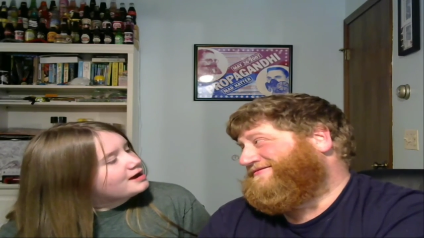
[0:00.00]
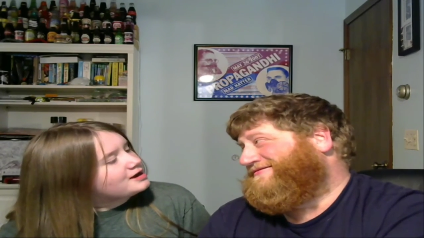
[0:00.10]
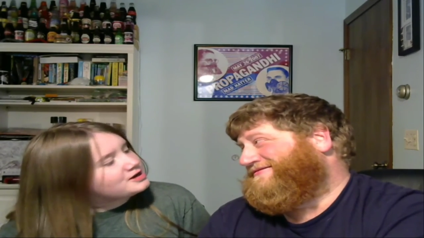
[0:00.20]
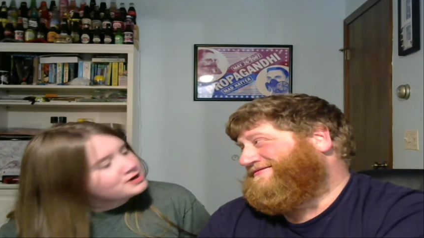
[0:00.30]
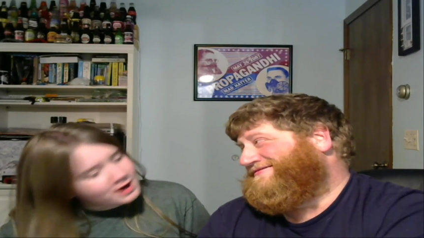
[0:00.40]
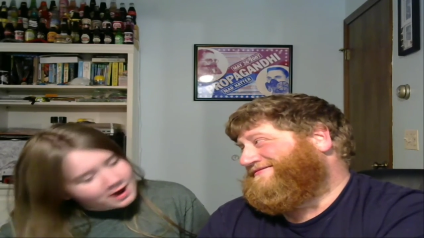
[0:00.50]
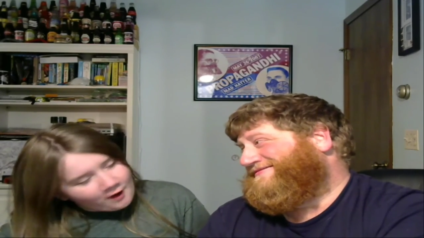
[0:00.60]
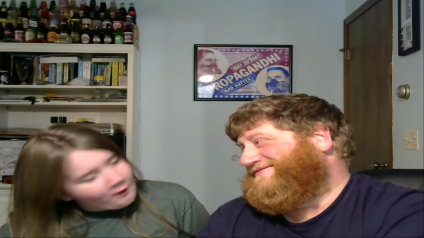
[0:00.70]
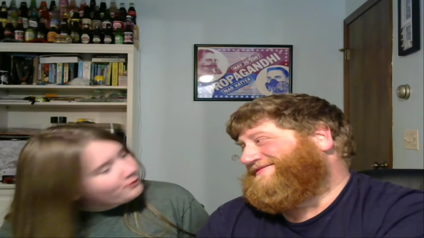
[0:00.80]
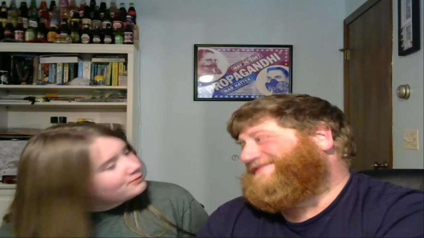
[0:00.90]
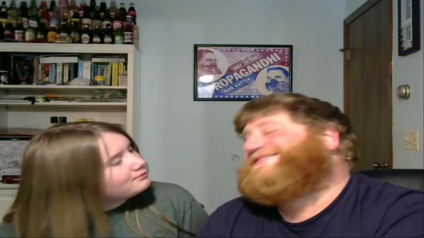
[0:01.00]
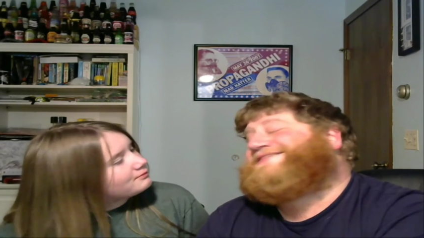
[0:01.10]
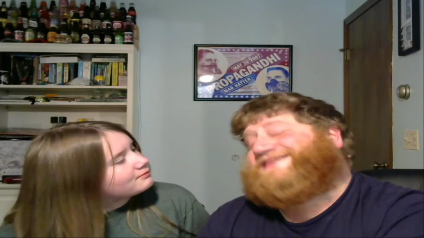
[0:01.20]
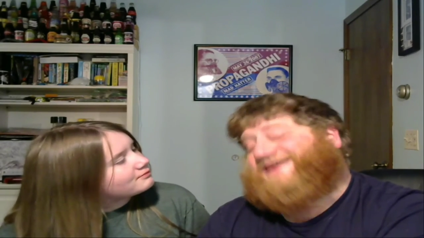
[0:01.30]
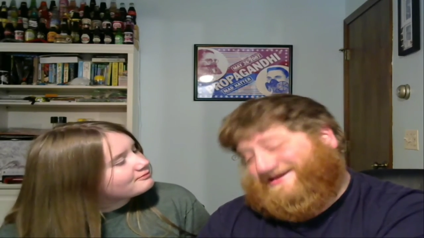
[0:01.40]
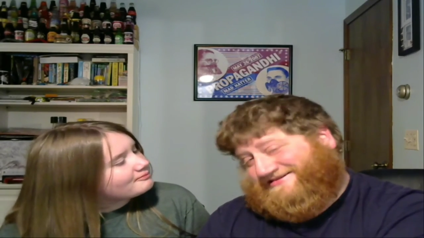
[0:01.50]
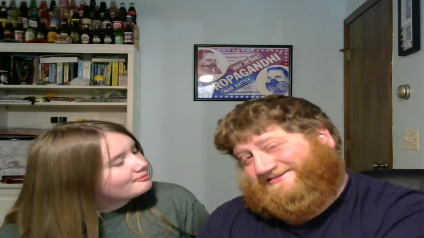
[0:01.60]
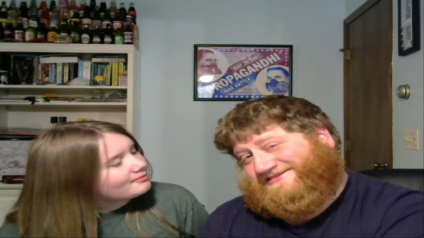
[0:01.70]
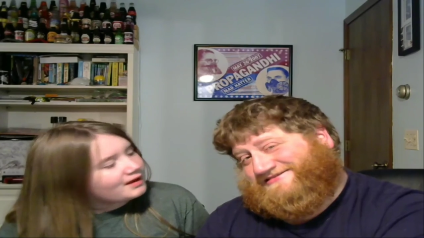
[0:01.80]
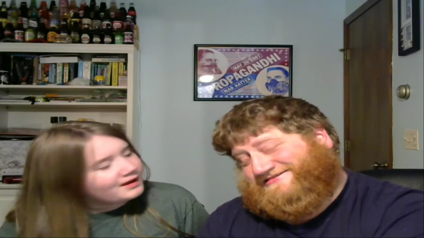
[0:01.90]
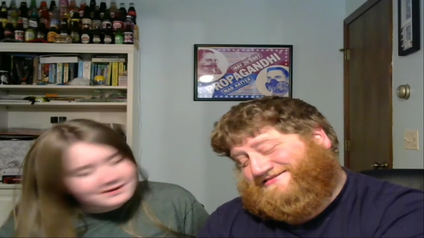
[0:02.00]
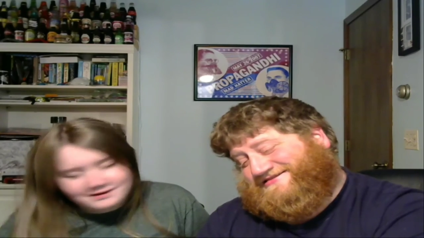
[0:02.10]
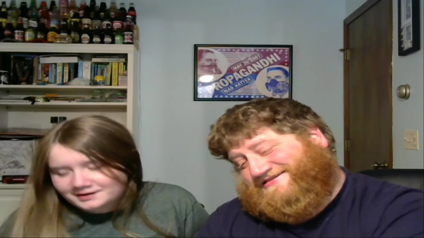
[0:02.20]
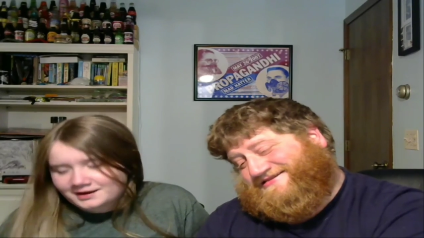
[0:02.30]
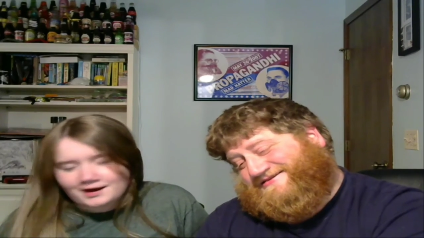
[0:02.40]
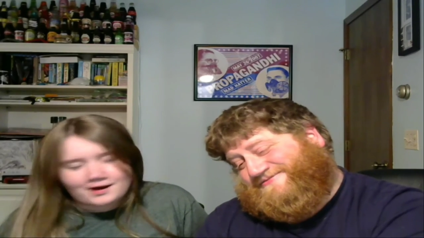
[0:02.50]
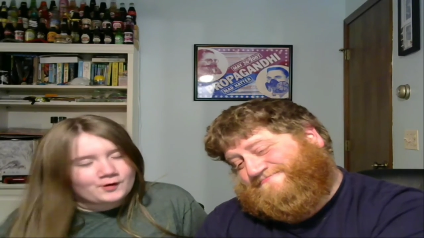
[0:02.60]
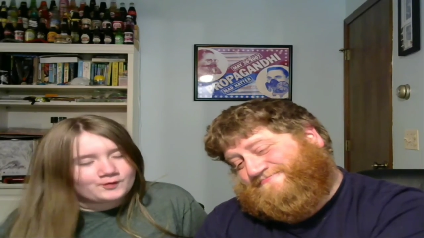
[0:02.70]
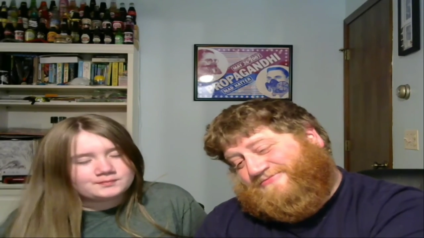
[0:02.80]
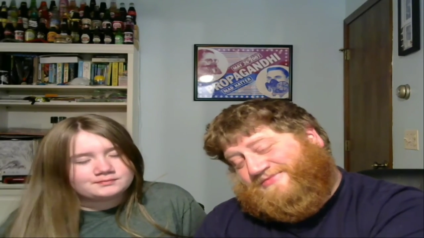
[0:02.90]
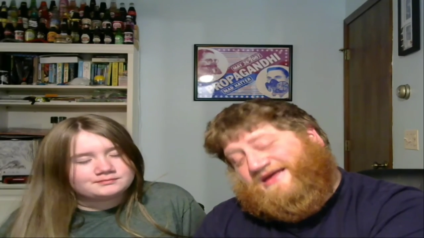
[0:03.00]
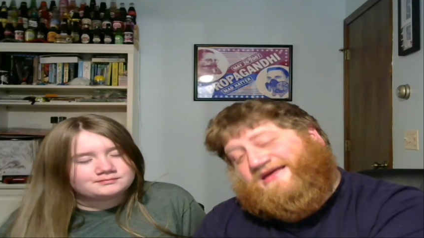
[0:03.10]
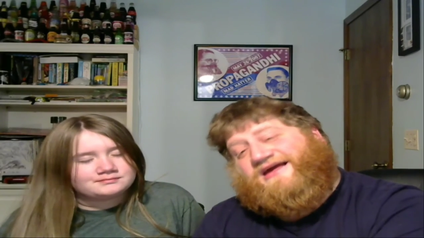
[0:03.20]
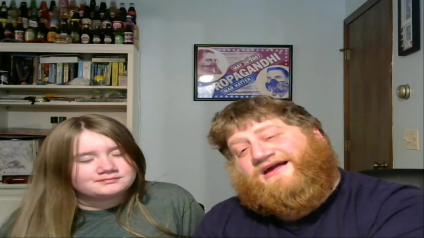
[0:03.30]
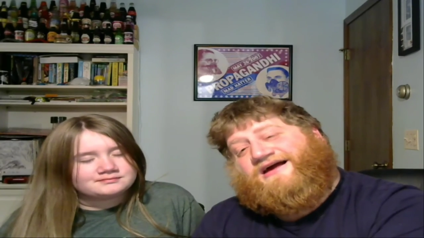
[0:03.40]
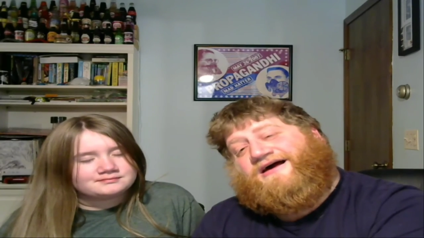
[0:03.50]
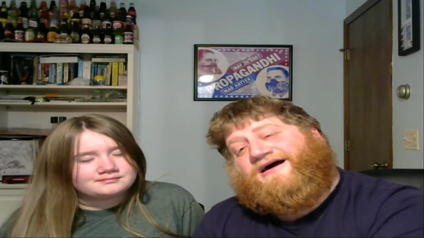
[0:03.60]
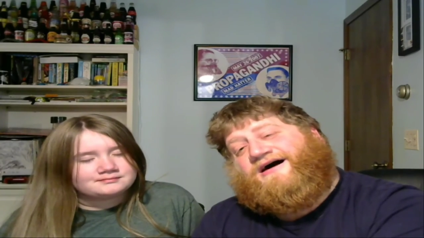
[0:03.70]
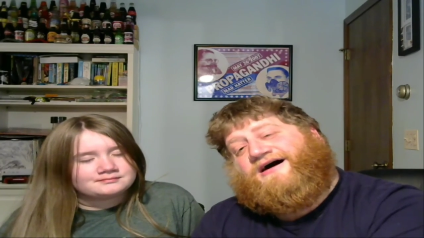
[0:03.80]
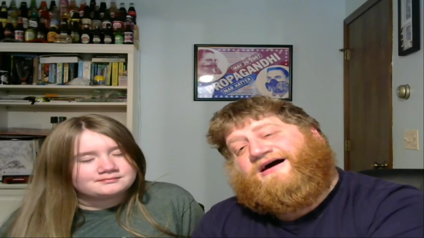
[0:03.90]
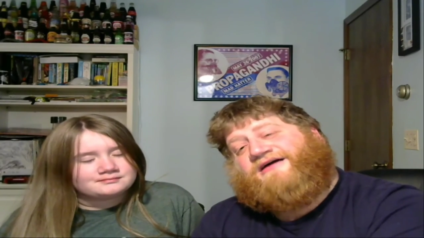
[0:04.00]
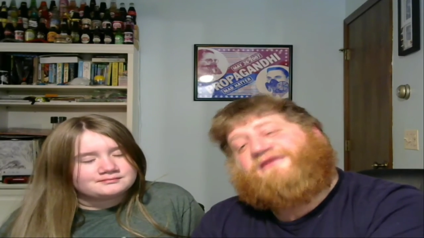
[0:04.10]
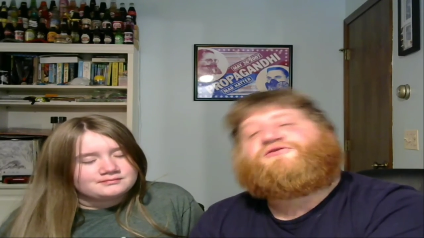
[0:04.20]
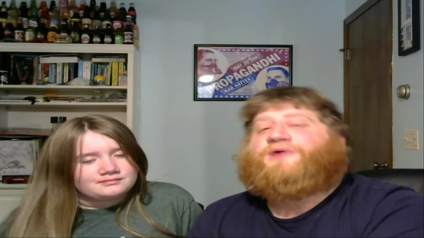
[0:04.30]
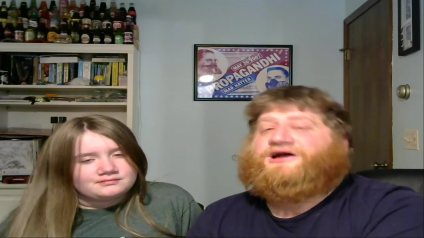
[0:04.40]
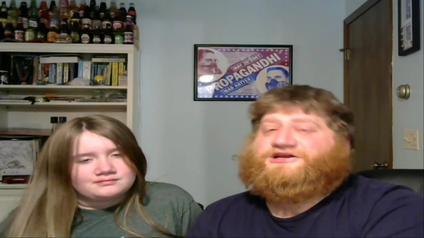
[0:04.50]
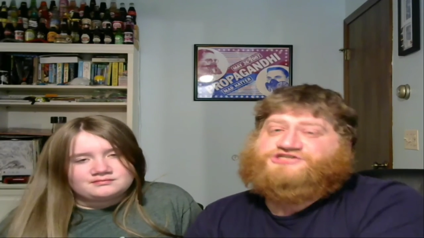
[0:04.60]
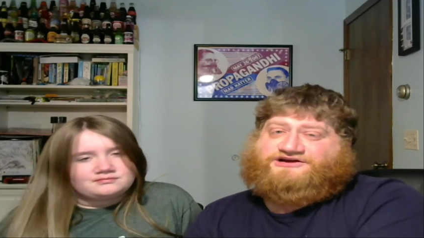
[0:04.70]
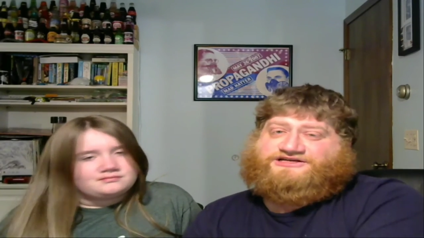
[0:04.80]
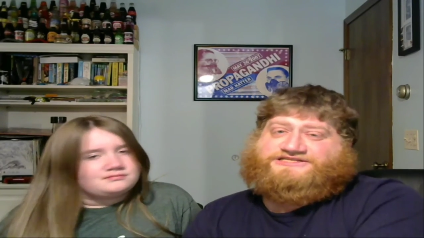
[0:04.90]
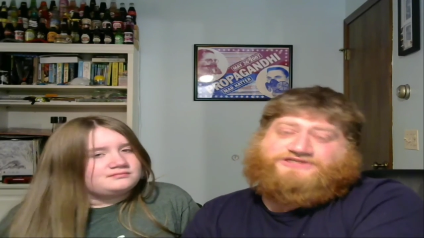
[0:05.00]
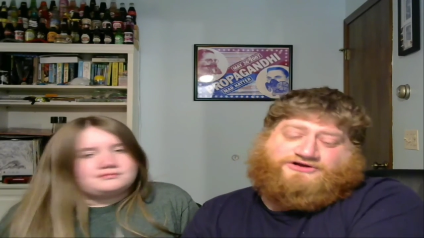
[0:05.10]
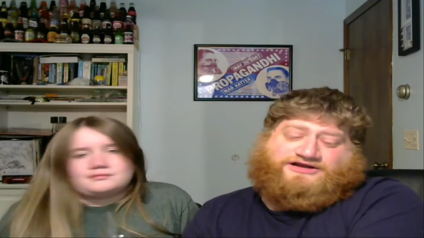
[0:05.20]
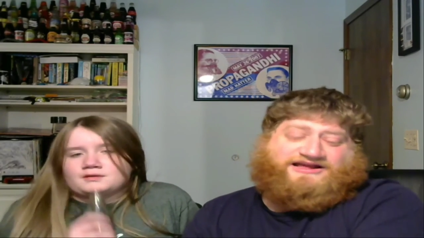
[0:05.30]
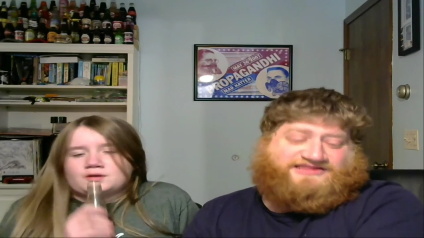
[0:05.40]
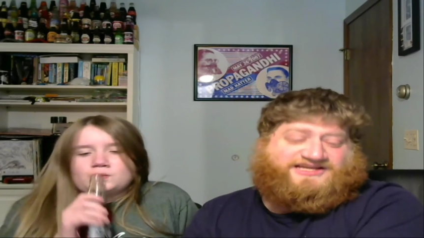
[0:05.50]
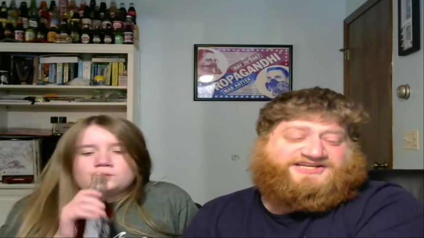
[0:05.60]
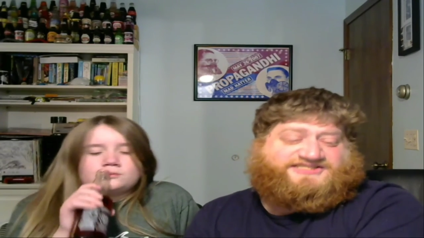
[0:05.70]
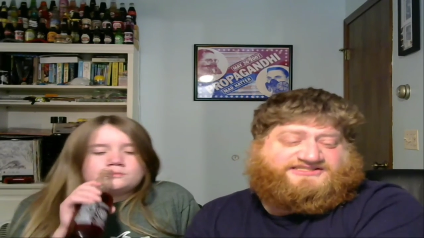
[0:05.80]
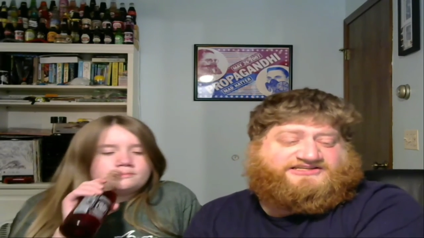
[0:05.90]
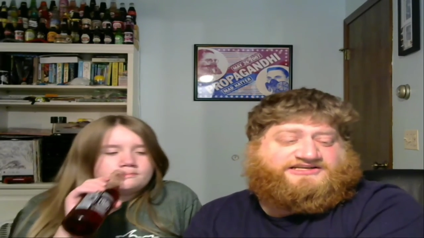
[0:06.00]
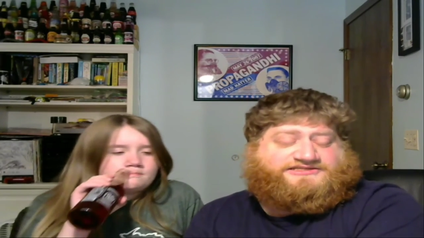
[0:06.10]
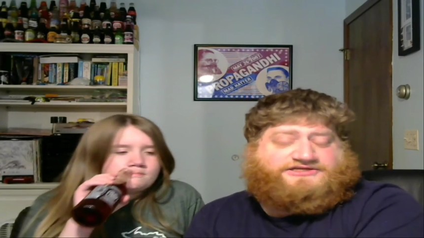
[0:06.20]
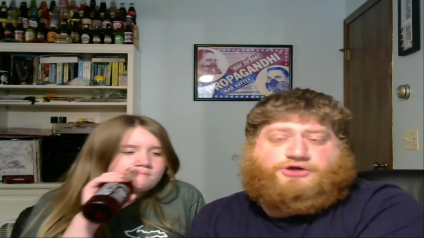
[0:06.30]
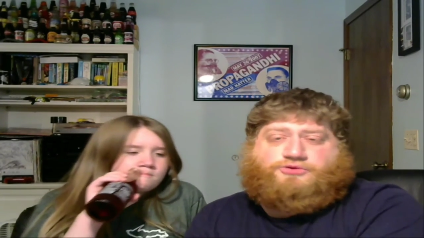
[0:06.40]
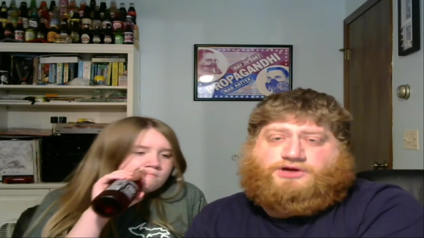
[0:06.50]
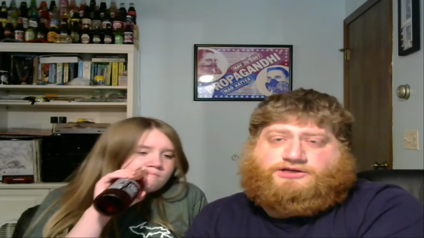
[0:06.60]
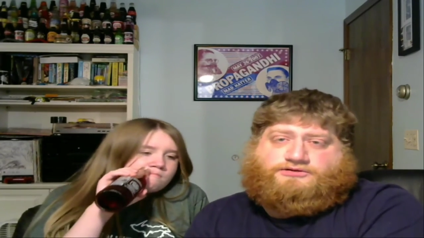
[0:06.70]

Speaker 1: No. Yes. No. Uh, if you want a cherry soda, I think it's it's a good one.